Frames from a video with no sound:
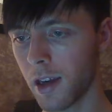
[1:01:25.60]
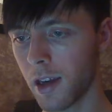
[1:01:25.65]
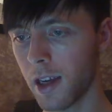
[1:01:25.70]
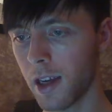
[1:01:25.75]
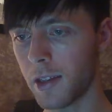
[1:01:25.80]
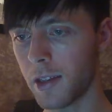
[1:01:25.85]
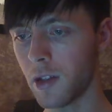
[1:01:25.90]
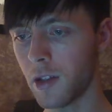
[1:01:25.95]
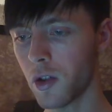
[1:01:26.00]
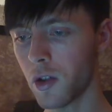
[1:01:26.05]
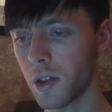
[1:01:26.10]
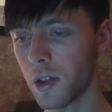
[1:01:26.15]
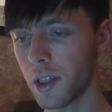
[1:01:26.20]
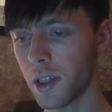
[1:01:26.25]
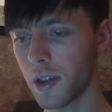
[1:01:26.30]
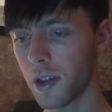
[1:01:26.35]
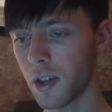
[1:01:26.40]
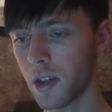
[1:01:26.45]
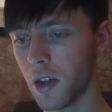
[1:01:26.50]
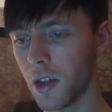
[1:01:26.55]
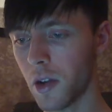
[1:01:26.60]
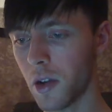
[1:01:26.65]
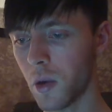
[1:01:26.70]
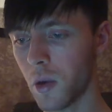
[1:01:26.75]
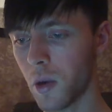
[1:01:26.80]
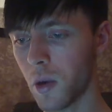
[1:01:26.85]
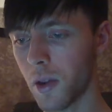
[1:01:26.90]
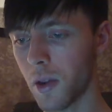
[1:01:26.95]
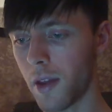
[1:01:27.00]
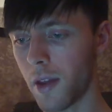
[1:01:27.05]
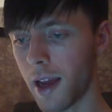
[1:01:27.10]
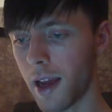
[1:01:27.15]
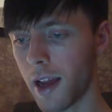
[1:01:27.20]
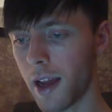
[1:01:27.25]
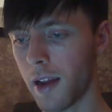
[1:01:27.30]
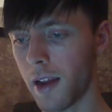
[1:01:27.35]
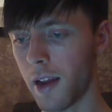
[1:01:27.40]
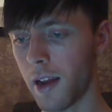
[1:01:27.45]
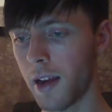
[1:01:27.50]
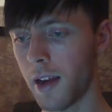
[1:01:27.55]
it's interesting to note
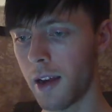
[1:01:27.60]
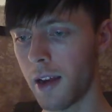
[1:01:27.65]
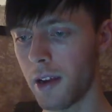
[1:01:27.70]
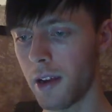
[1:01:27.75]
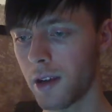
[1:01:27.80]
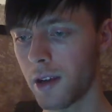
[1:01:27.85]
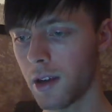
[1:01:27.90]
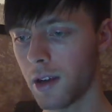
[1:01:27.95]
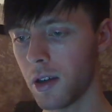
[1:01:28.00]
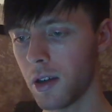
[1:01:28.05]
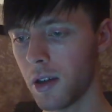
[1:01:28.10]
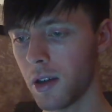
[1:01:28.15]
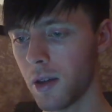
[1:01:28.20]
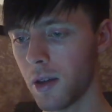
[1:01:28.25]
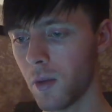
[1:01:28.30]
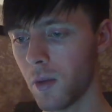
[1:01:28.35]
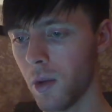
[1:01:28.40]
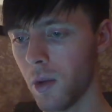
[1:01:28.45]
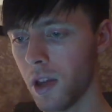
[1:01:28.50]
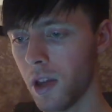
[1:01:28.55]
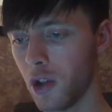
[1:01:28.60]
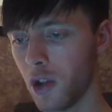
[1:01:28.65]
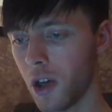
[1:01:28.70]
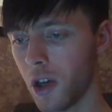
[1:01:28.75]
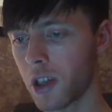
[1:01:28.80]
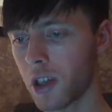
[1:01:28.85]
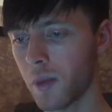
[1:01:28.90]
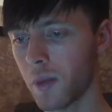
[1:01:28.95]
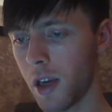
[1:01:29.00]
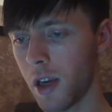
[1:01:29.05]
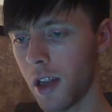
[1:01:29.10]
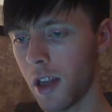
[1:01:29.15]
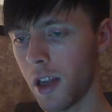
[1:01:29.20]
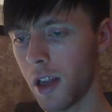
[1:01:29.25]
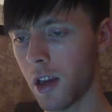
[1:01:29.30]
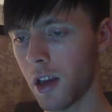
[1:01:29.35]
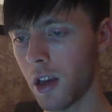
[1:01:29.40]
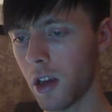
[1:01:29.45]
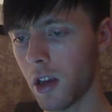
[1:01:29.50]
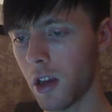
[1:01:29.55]
that with adjustment
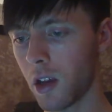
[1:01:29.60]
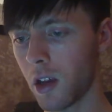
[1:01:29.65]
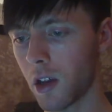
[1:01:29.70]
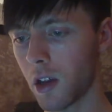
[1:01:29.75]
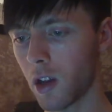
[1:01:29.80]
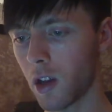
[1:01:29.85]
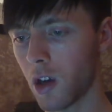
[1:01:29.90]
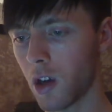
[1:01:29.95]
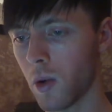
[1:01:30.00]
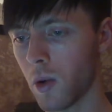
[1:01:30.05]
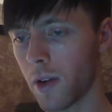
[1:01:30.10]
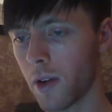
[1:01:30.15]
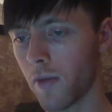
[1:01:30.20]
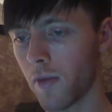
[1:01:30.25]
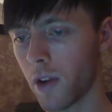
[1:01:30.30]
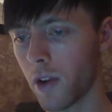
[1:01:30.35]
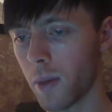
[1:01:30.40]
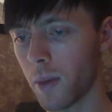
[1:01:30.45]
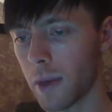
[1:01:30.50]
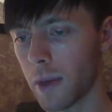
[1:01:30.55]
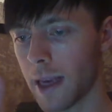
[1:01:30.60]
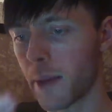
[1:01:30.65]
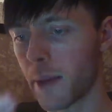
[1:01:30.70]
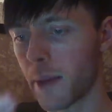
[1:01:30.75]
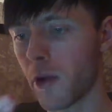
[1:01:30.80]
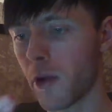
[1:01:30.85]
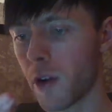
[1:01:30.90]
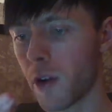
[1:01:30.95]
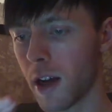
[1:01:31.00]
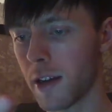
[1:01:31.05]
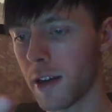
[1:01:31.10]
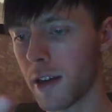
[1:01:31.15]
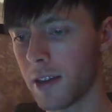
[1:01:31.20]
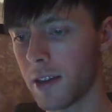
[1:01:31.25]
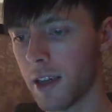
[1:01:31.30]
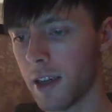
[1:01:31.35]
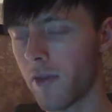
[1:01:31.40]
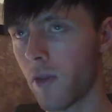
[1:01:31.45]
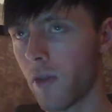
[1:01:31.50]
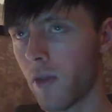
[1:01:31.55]
going from Geburah to
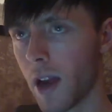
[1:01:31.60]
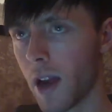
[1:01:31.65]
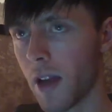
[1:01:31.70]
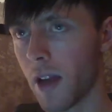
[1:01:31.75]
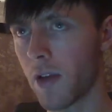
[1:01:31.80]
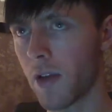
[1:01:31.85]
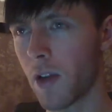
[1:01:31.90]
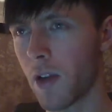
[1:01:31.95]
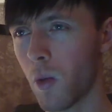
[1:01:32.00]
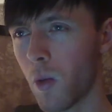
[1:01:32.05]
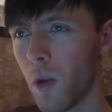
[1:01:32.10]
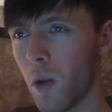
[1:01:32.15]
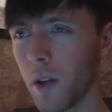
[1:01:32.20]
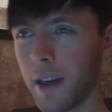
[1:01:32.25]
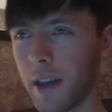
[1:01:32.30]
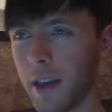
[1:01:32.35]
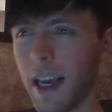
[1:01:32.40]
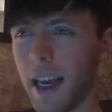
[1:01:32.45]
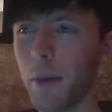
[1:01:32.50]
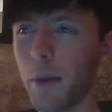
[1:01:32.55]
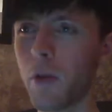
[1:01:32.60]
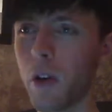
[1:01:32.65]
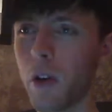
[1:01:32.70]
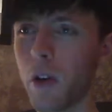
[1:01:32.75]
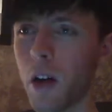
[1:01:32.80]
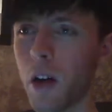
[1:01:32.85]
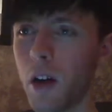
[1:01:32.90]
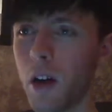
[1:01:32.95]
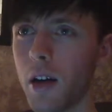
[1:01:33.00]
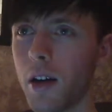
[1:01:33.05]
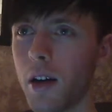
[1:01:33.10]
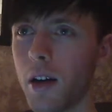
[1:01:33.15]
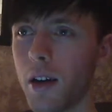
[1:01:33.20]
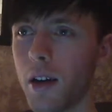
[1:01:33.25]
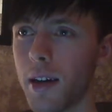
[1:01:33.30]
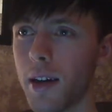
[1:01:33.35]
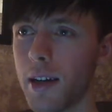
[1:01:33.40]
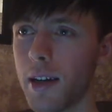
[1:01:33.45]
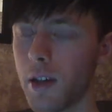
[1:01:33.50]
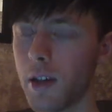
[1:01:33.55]
Tifereth, well, Geburah
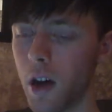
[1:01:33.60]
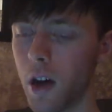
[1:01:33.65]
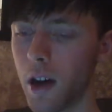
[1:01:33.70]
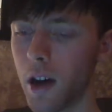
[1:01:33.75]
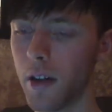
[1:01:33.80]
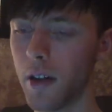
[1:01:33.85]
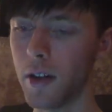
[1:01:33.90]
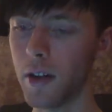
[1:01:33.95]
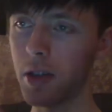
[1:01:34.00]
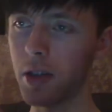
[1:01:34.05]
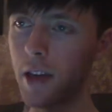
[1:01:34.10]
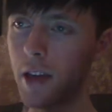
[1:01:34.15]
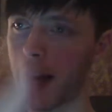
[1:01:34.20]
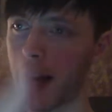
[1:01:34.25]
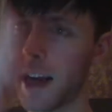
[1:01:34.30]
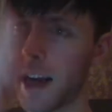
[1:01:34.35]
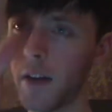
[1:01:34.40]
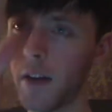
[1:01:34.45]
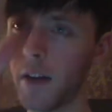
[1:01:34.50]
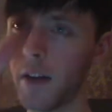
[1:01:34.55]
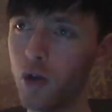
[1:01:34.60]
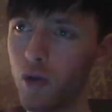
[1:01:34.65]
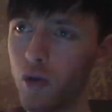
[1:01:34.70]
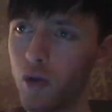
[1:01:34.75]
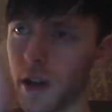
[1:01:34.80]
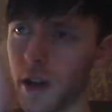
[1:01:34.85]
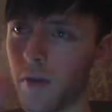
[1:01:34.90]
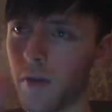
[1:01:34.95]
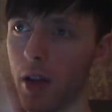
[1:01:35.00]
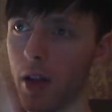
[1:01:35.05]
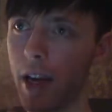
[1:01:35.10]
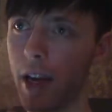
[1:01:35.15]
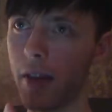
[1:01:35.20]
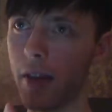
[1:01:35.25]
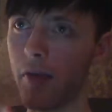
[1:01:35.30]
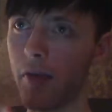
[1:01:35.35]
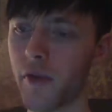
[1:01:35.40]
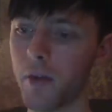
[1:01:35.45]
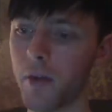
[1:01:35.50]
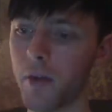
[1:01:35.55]
is on the side of the tree of
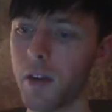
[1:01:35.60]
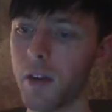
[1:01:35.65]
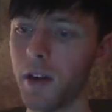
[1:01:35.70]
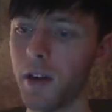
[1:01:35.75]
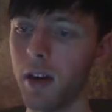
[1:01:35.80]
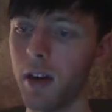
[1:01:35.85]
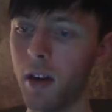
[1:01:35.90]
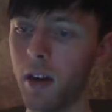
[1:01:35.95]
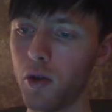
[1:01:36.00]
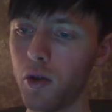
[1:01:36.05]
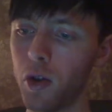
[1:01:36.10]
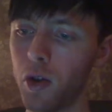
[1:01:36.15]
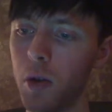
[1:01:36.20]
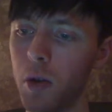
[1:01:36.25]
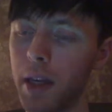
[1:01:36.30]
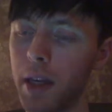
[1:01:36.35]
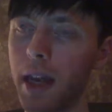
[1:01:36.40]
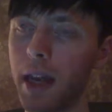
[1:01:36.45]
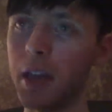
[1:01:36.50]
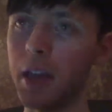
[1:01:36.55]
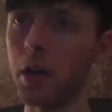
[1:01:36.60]
life, and I'll show it again